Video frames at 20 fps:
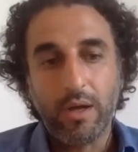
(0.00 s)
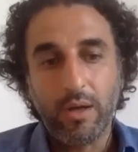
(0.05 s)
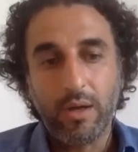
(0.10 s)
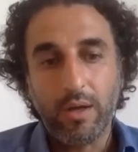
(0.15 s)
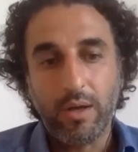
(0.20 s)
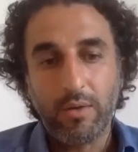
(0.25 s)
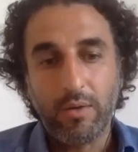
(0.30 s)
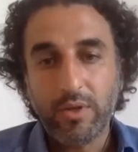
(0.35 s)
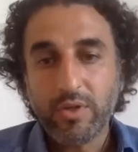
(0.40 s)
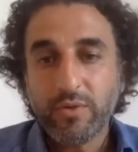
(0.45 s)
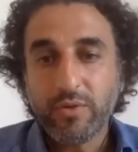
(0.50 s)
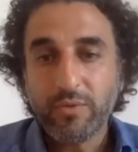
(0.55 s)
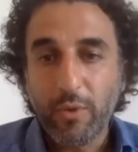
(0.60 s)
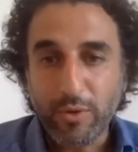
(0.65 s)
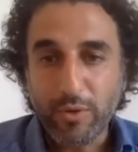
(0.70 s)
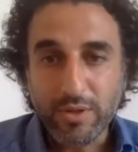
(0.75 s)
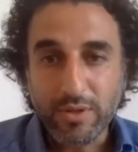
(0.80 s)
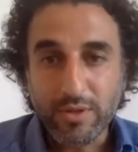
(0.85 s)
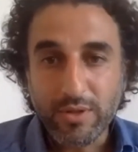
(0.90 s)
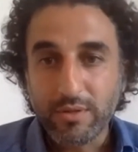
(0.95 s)
rich
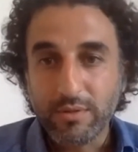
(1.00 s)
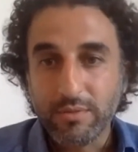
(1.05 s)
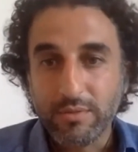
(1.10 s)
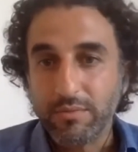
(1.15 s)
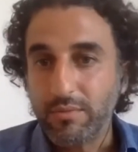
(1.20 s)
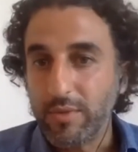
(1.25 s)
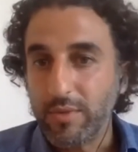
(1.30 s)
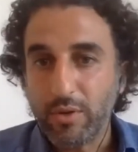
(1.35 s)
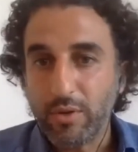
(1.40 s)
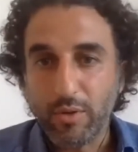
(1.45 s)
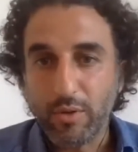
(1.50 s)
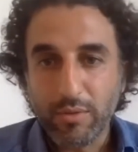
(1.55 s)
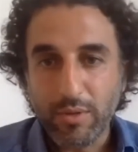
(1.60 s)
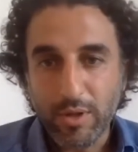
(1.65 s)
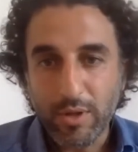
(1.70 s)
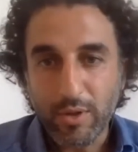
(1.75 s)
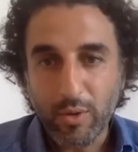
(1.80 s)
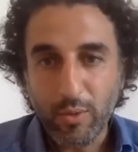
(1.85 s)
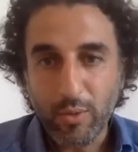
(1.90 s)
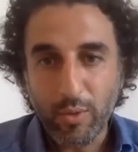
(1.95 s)
folks,
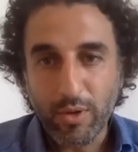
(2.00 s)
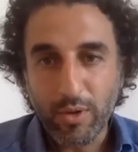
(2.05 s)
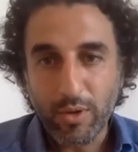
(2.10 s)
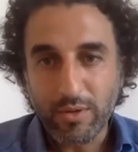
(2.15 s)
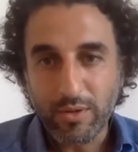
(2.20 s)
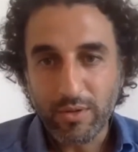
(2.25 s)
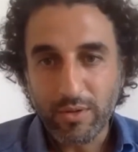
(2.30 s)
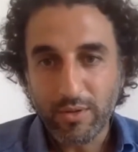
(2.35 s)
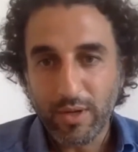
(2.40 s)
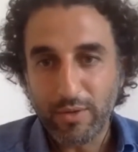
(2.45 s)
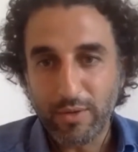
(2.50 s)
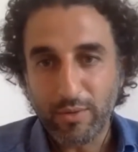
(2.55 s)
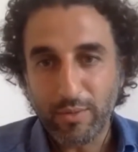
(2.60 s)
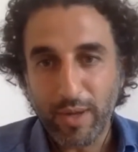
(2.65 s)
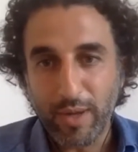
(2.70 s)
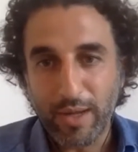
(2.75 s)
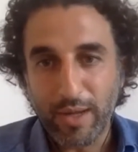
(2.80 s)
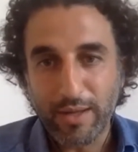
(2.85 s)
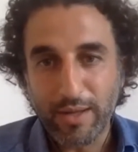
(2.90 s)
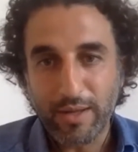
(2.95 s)
they don't want to
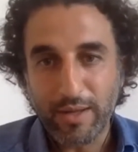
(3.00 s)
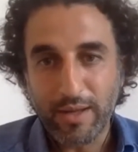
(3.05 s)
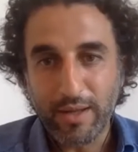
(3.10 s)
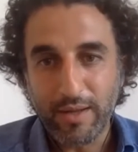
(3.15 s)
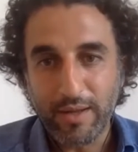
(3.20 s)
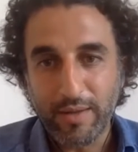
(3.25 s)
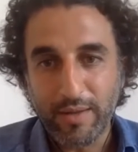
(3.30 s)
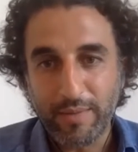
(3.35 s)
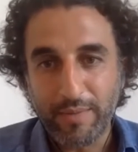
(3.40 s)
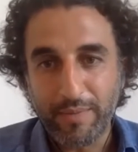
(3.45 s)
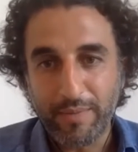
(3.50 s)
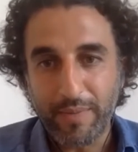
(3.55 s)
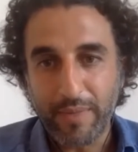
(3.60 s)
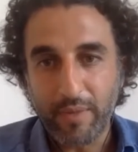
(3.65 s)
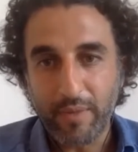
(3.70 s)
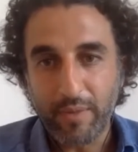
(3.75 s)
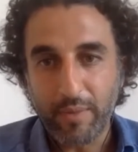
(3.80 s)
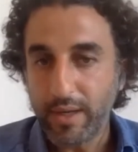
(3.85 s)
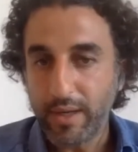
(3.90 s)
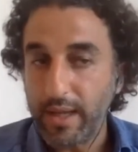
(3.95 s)
undermine
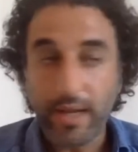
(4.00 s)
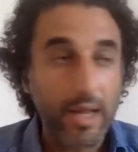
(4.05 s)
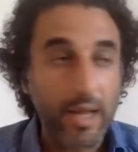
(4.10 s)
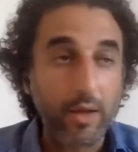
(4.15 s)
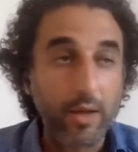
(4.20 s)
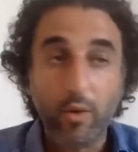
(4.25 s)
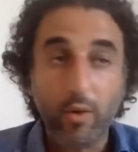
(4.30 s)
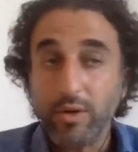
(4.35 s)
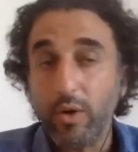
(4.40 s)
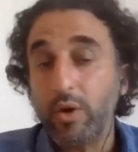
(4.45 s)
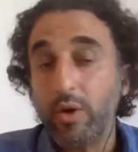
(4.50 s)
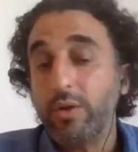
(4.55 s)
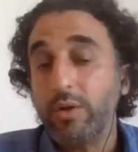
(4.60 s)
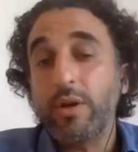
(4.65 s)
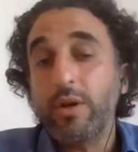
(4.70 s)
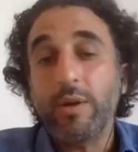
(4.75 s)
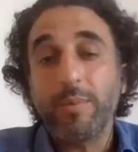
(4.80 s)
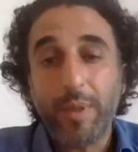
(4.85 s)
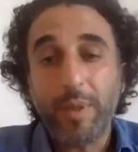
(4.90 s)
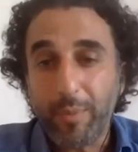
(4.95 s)
their money, and
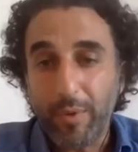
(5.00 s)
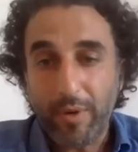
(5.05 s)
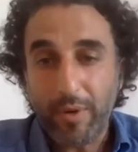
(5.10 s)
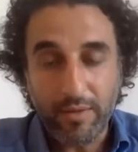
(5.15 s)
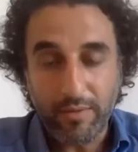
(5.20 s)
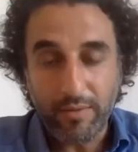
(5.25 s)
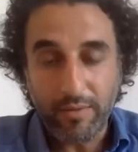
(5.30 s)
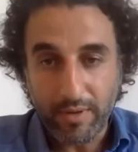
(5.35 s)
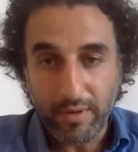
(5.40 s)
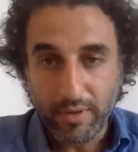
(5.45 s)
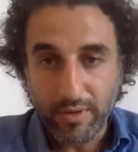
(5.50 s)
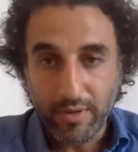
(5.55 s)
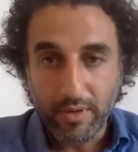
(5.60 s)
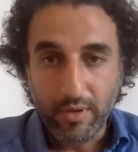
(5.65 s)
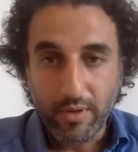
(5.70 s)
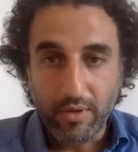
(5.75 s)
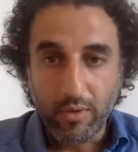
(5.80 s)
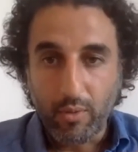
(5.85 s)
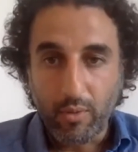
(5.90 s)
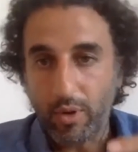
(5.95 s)
ordinary people even
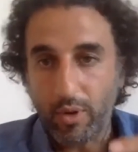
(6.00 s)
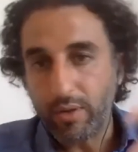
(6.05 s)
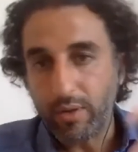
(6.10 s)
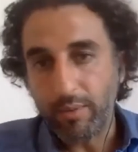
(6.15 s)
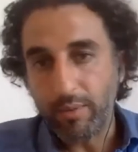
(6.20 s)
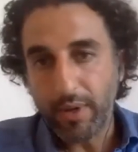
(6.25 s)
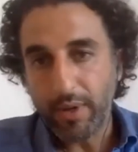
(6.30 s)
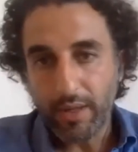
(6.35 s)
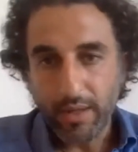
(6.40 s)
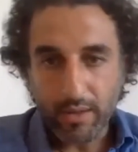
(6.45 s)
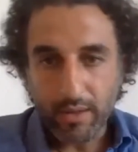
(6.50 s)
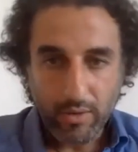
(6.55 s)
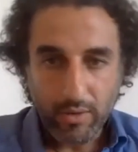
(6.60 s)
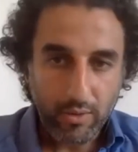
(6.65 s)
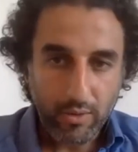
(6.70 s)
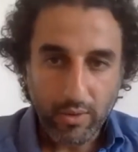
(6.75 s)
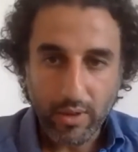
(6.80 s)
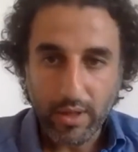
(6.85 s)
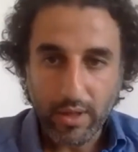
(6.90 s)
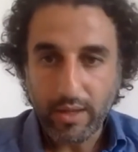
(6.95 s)
want the money
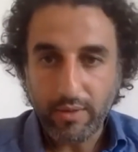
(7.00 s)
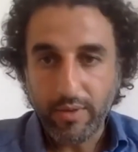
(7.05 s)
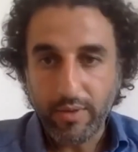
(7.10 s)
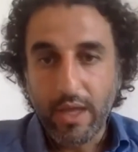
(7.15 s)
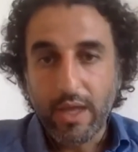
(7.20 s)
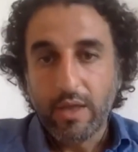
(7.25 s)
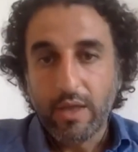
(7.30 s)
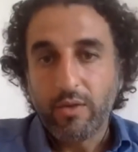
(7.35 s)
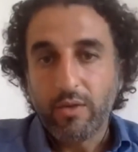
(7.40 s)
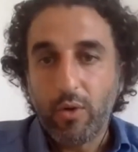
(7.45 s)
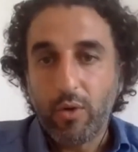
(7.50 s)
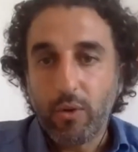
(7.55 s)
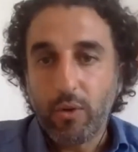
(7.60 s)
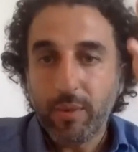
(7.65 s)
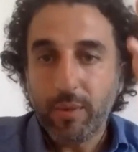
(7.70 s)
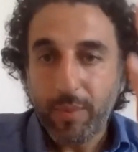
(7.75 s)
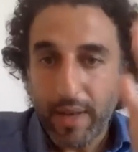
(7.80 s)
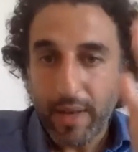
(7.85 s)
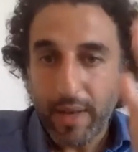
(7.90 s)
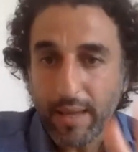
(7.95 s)
to leave. So
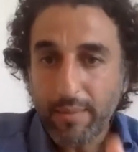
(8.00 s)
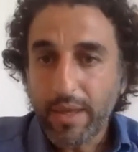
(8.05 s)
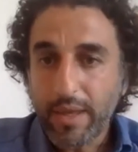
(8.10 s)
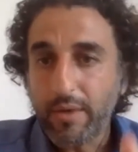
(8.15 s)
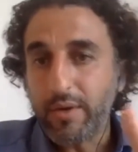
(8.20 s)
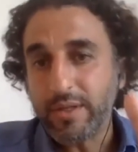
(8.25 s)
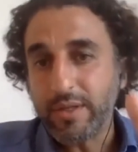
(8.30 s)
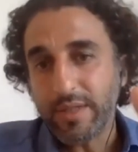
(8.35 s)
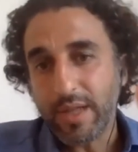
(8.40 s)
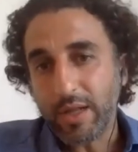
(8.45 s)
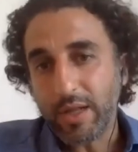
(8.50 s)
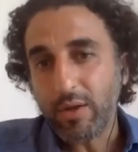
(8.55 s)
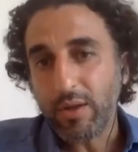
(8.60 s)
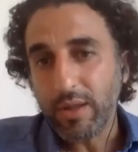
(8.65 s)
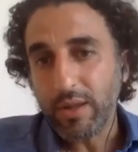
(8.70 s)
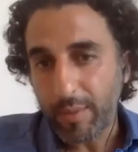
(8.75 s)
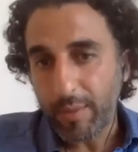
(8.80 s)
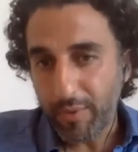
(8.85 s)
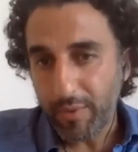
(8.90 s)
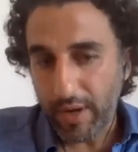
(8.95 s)
the blame here is not on
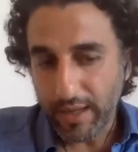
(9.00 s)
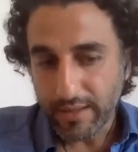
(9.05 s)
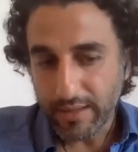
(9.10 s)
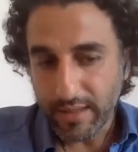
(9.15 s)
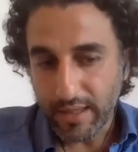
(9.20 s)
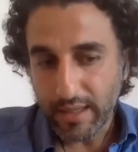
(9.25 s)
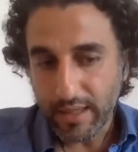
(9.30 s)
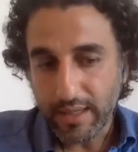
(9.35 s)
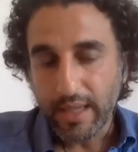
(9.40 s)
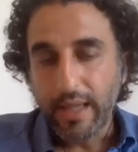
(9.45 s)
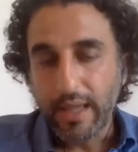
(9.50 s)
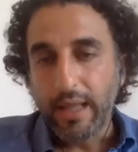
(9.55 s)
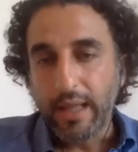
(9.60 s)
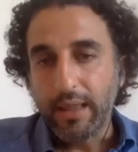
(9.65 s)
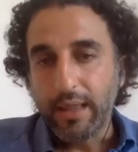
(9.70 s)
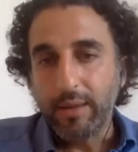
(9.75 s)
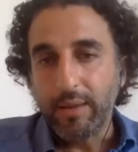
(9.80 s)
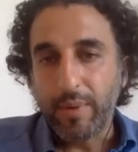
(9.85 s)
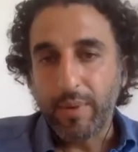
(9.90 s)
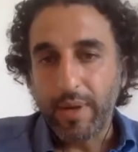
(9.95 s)
the uprising.
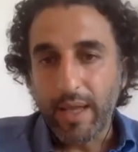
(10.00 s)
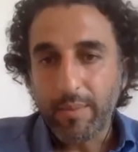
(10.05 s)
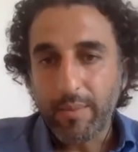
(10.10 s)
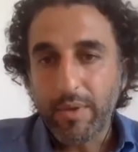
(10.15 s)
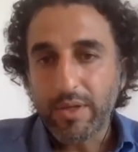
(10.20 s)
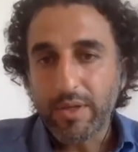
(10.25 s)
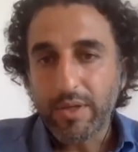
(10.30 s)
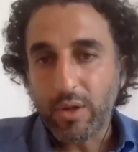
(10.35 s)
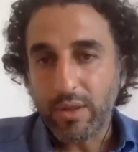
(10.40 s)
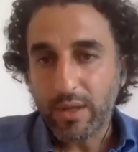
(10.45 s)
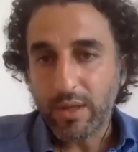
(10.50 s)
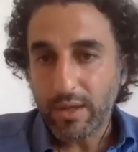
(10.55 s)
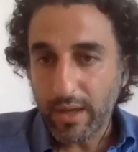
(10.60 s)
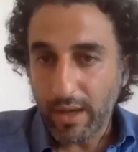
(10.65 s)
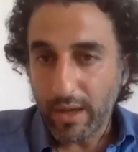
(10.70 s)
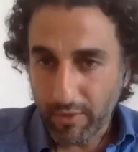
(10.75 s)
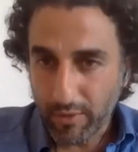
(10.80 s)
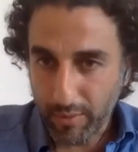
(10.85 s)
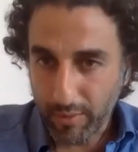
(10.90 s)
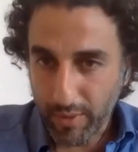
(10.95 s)
The blame is on the
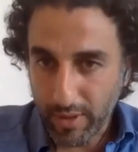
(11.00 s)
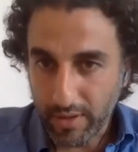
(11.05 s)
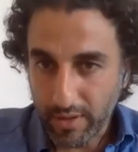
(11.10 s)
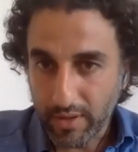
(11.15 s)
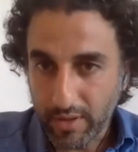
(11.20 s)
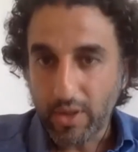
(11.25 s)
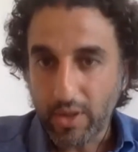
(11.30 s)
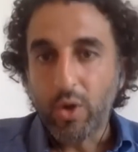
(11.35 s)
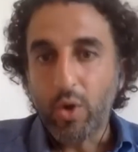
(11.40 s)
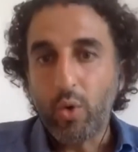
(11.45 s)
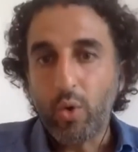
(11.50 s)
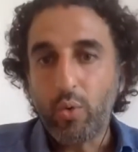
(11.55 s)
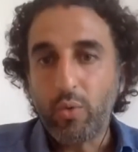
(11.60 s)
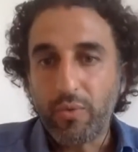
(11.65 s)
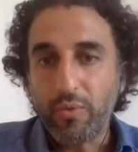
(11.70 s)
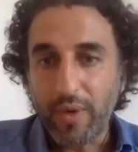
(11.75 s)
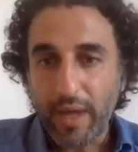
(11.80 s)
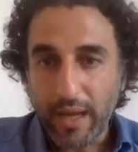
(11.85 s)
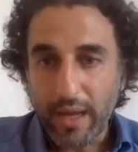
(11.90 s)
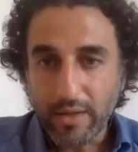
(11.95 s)
government who
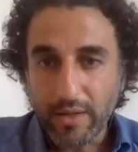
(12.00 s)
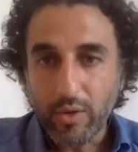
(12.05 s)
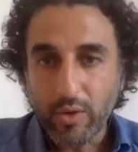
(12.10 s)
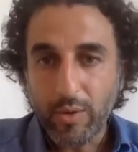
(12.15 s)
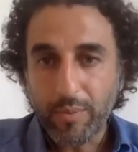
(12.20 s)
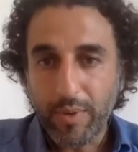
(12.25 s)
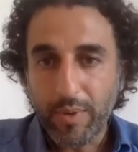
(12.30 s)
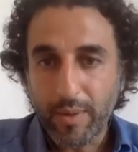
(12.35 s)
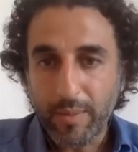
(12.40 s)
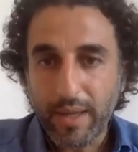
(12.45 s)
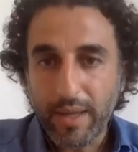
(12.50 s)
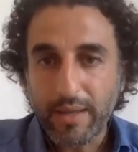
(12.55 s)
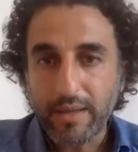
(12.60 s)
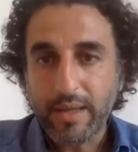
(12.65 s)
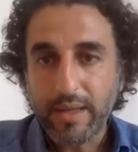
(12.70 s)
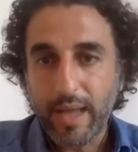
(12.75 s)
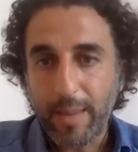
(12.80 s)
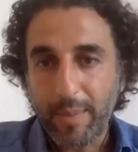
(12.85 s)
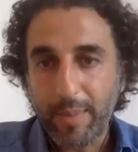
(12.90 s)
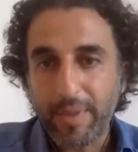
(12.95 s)
failed to
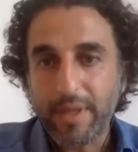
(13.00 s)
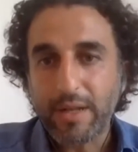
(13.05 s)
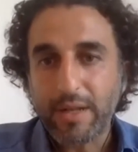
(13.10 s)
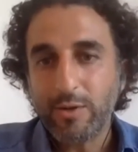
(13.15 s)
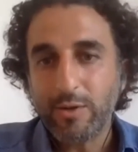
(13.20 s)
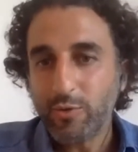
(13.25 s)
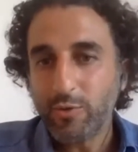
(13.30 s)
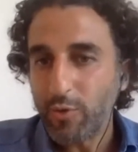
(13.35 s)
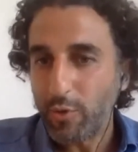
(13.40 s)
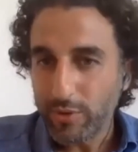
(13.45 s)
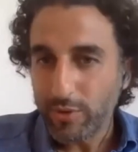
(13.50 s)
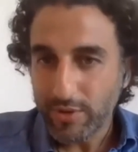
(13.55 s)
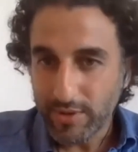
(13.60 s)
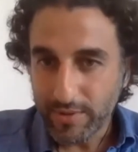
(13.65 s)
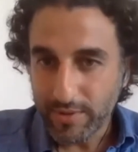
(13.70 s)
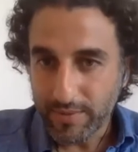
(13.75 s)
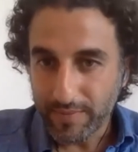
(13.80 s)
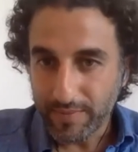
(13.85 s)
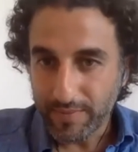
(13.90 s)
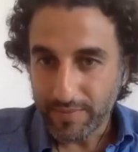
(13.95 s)
implement capital
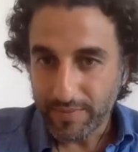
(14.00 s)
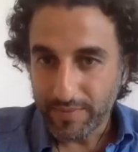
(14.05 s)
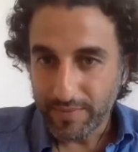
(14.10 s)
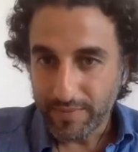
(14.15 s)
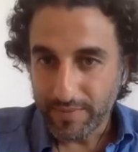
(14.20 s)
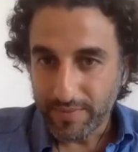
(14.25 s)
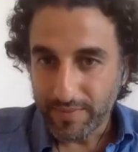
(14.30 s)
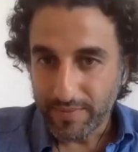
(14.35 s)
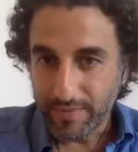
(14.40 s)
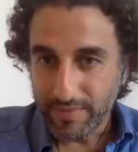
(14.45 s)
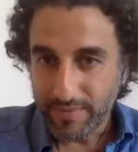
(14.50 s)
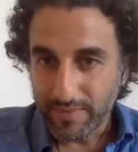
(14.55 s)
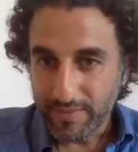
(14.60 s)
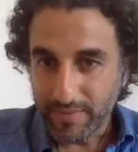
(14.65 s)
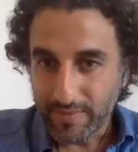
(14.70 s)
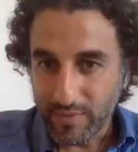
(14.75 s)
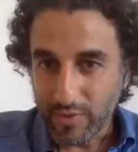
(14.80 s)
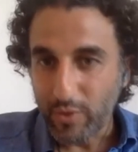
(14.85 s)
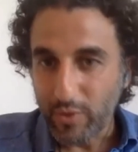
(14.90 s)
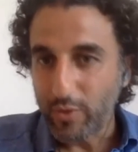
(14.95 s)
controls.
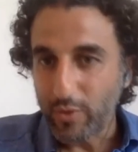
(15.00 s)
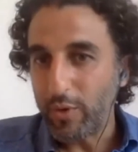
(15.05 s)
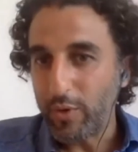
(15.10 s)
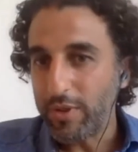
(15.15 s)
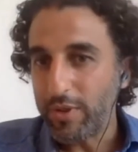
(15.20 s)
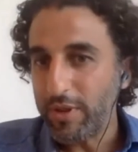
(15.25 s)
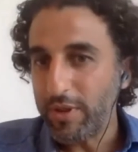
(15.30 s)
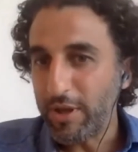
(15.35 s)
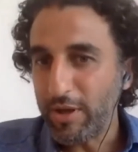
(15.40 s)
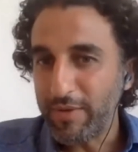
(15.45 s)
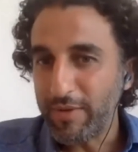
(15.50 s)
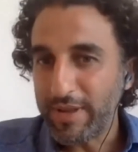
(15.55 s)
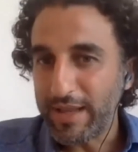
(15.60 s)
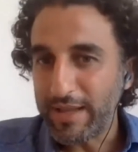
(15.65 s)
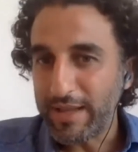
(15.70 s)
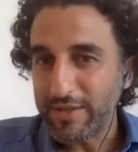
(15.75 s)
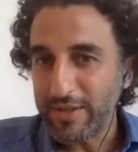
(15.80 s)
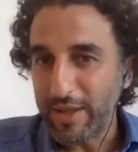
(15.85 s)
So don't think of it as